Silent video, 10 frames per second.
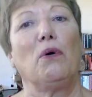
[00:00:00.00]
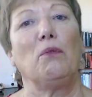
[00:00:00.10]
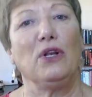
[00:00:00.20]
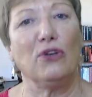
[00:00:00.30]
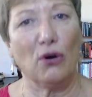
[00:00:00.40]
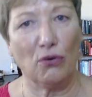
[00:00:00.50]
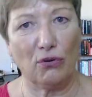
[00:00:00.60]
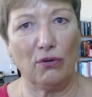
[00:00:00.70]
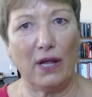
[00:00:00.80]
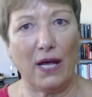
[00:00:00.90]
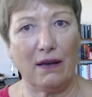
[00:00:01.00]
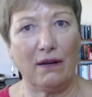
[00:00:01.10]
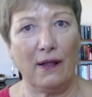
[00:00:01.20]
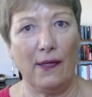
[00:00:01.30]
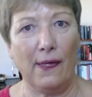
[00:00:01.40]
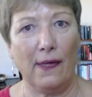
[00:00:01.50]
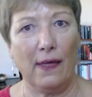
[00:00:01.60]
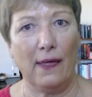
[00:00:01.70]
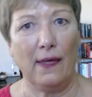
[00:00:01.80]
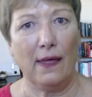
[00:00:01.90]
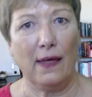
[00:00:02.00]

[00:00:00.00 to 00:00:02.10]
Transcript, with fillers: when we don't do that.